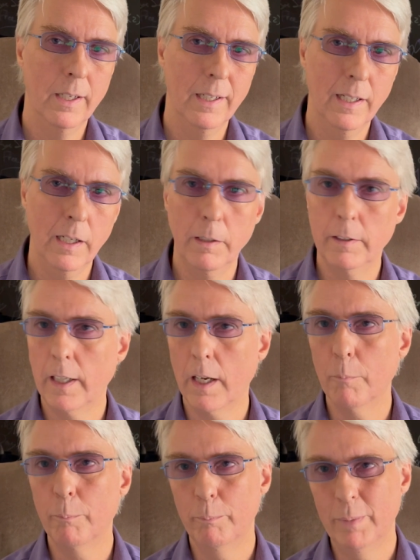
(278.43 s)
I
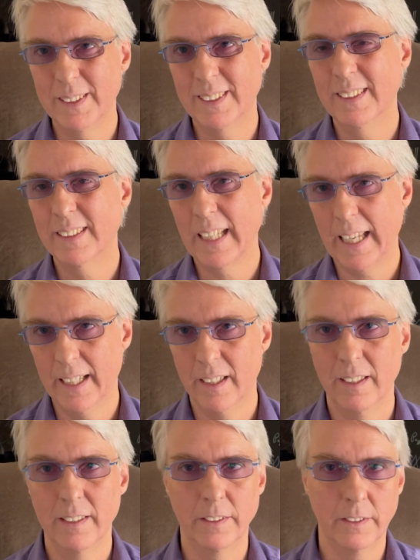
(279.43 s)
got business
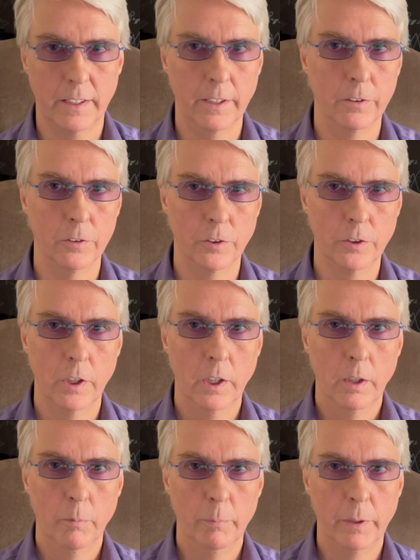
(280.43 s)
analyst skills
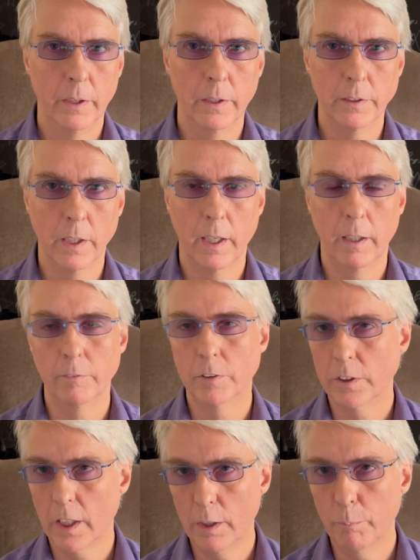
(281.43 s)
because I've
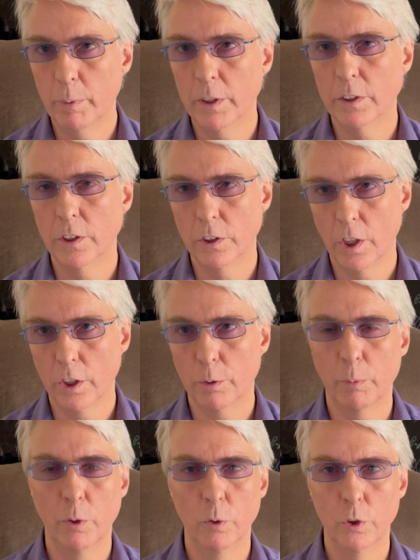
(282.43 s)
studied business,
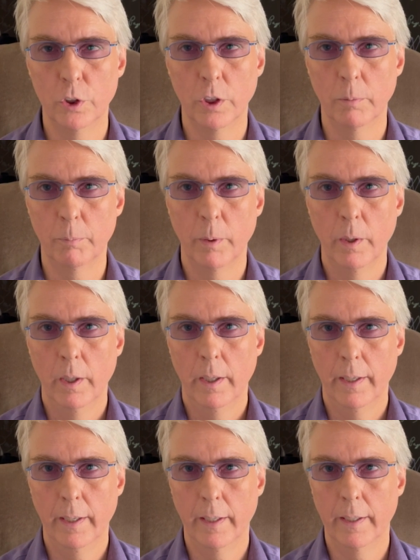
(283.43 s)
entrepreneurship,
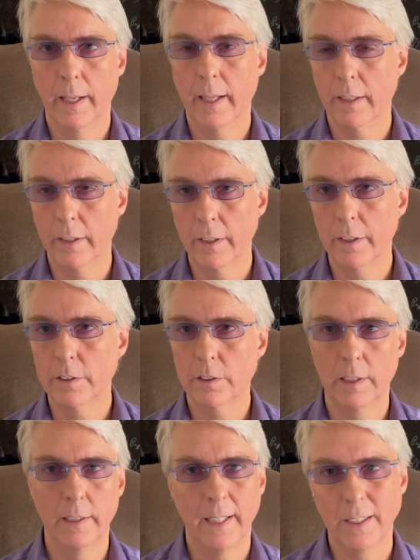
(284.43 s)
and
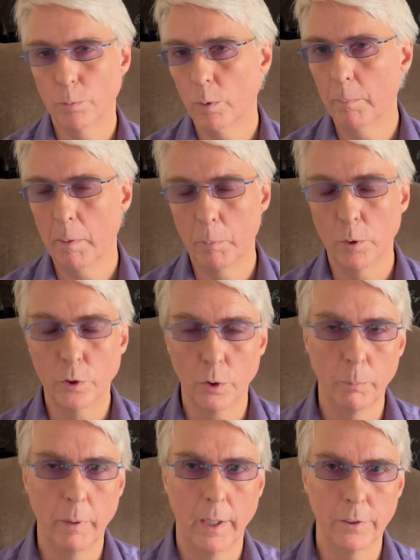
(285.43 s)
analytics, and that's one of my
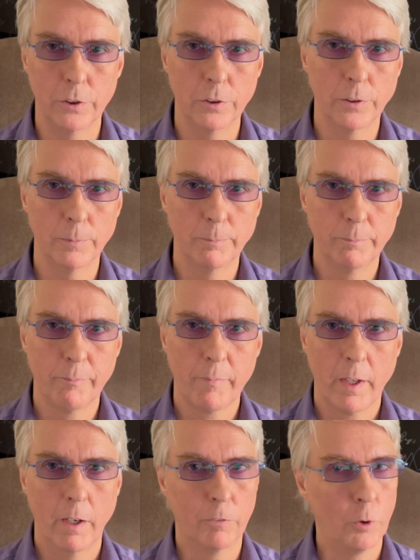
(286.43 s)
personal passions.
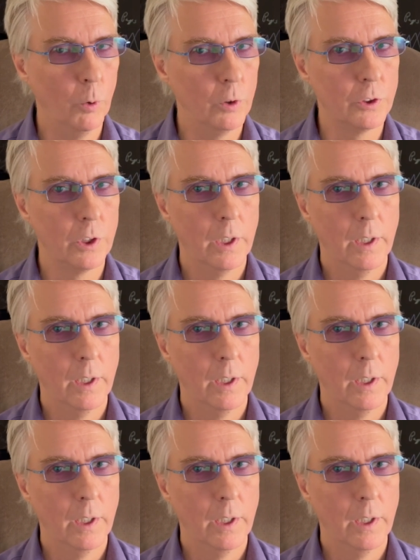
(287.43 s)
Of course,